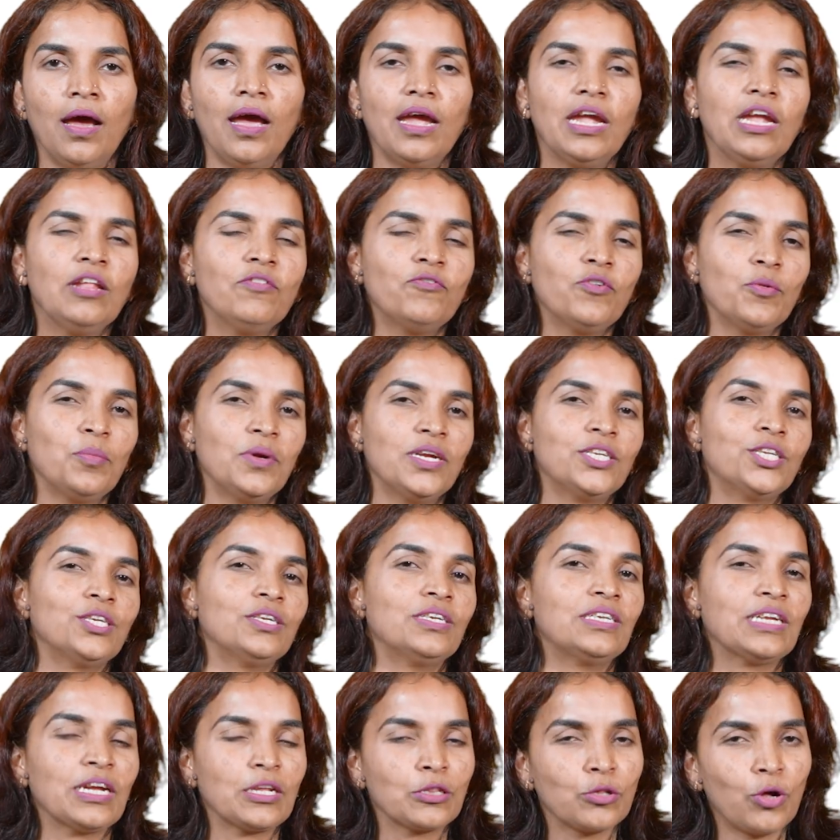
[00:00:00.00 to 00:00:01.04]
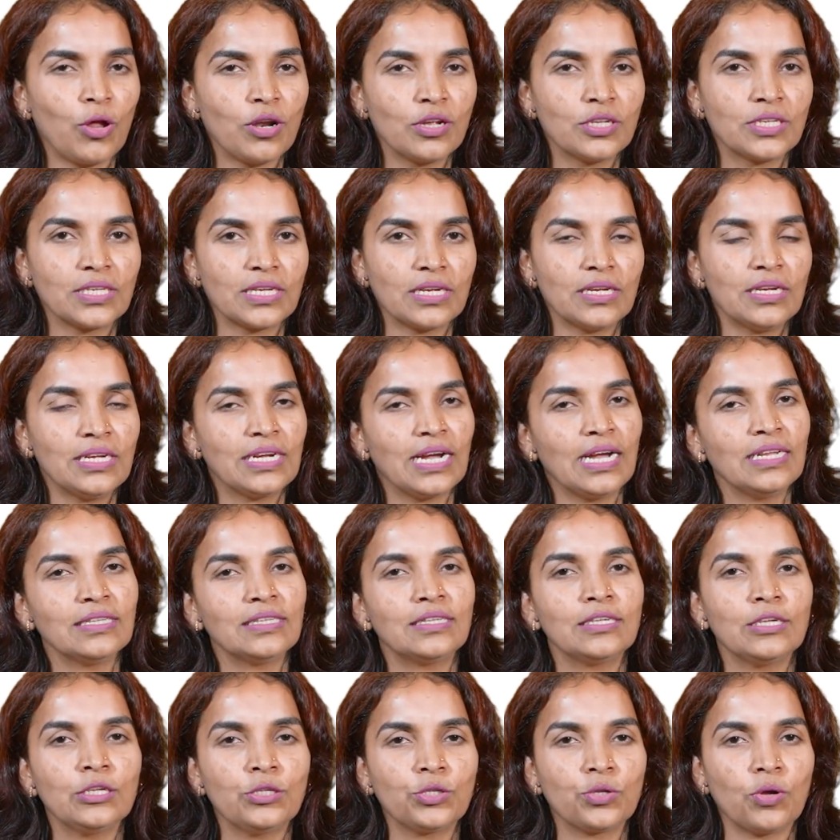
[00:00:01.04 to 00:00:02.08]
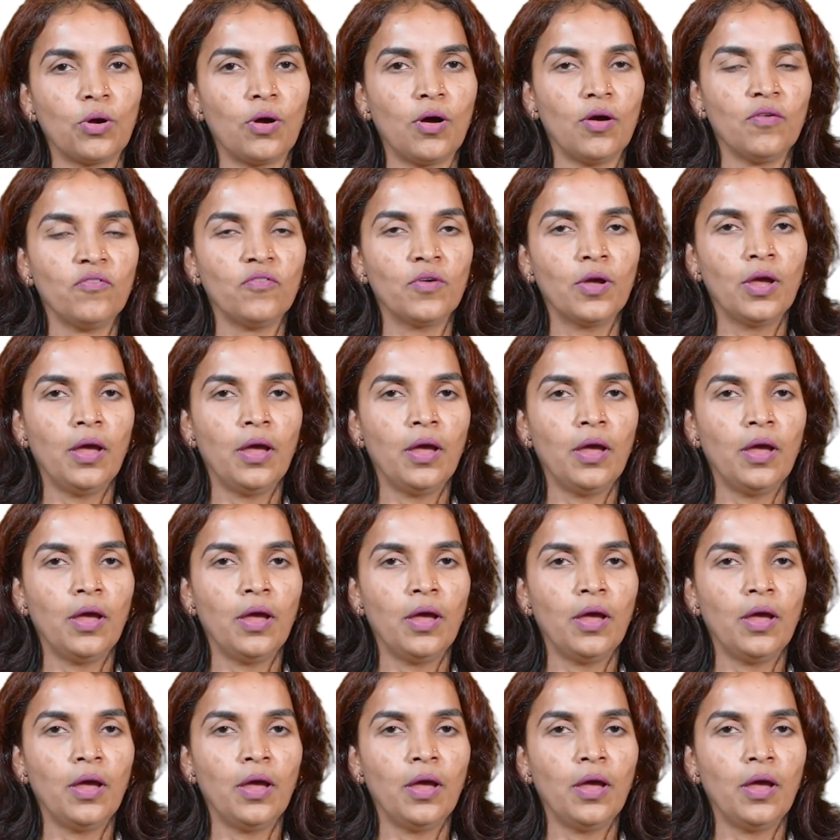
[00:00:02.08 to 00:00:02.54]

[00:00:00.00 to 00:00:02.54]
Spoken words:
Information technology consists of